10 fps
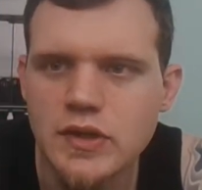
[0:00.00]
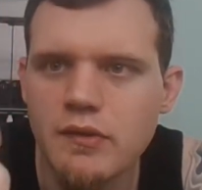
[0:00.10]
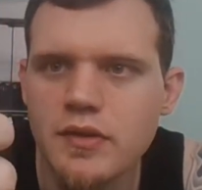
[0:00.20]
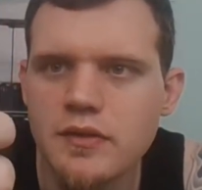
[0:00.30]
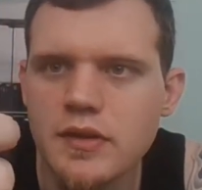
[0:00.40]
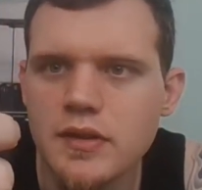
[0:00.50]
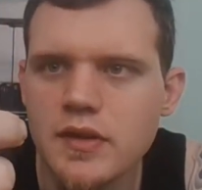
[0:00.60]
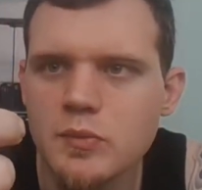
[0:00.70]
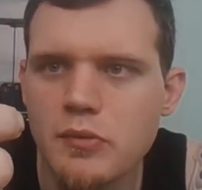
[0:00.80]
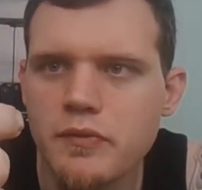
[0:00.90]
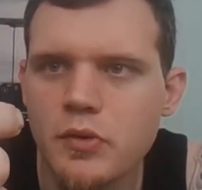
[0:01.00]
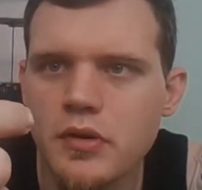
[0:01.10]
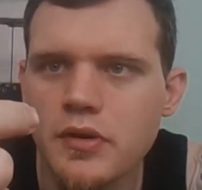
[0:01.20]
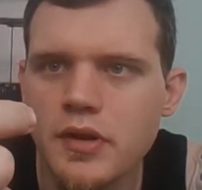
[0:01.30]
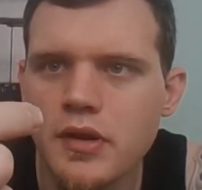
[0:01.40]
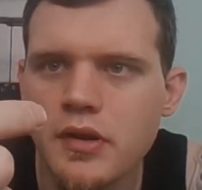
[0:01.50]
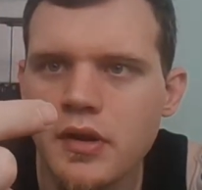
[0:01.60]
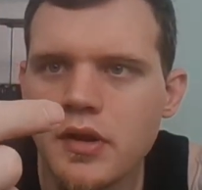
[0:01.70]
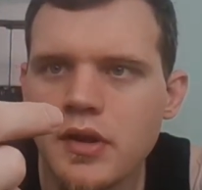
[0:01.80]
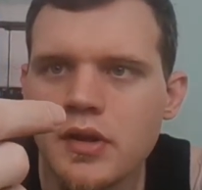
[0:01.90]
I haven't seen these before, the
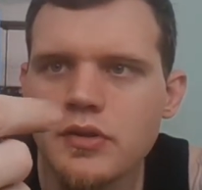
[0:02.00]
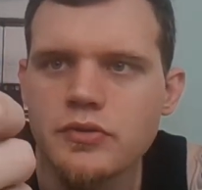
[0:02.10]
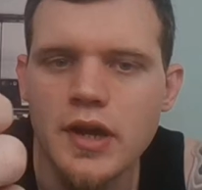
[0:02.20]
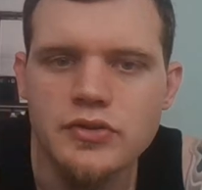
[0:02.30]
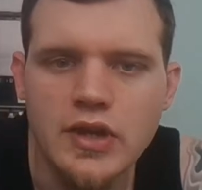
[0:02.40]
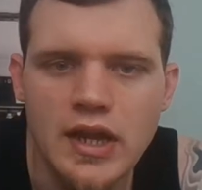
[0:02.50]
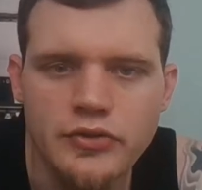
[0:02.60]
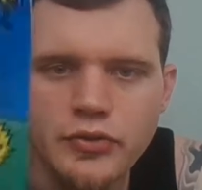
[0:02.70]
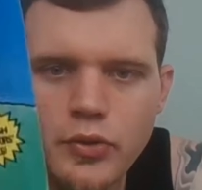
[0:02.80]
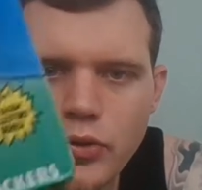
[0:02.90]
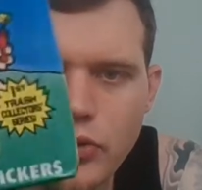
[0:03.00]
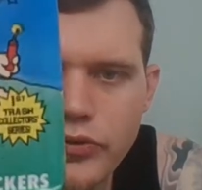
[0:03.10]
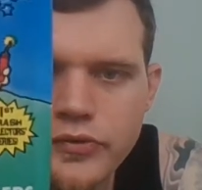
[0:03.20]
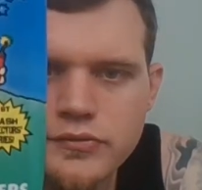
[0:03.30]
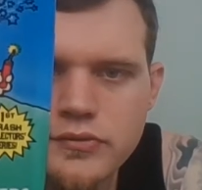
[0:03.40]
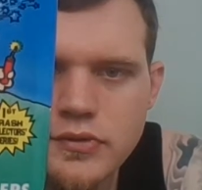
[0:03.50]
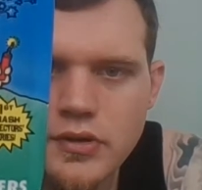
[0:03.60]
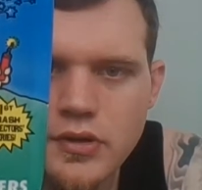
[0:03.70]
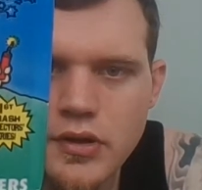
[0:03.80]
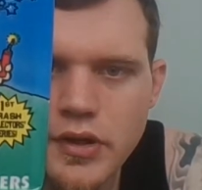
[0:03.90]
Trash Can Trolls.
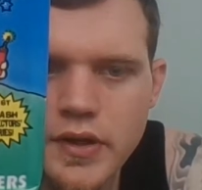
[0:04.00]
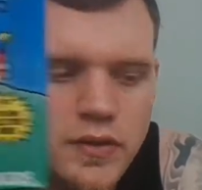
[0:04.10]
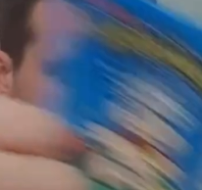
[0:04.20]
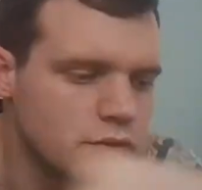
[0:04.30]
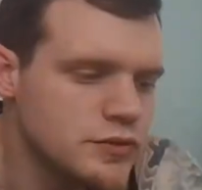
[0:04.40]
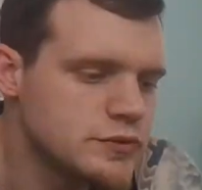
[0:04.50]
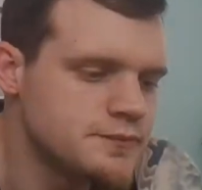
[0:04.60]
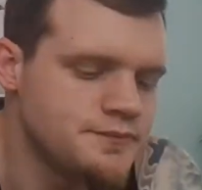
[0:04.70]
I like those.